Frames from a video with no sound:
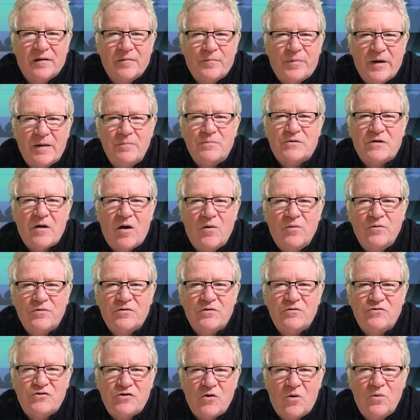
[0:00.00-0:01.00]

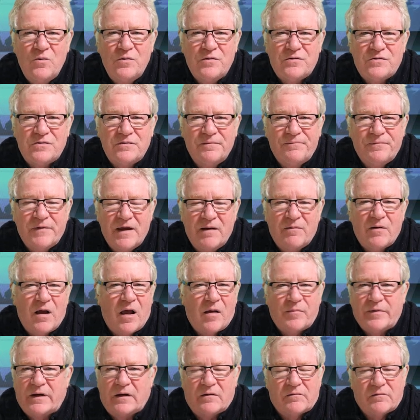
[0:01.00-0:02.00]
Blimsoles and shorts? Yeah, well,
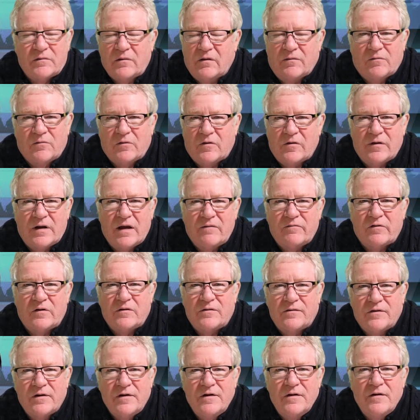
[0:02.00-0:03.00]
I mean, good
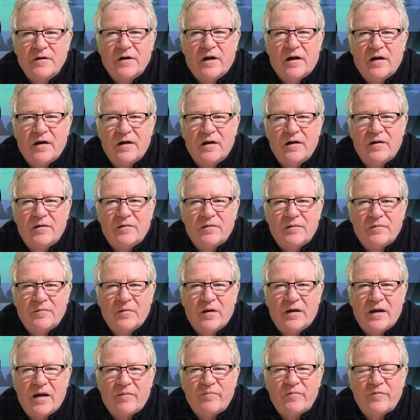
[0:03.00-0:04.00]
heavens.
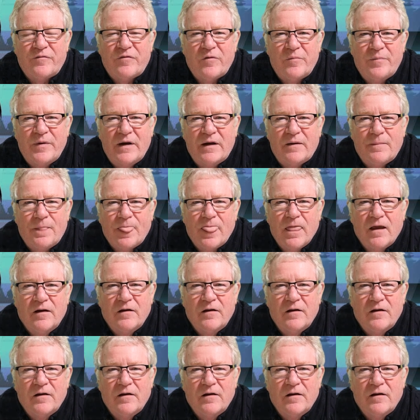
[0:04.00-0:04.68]
Heaven forbid.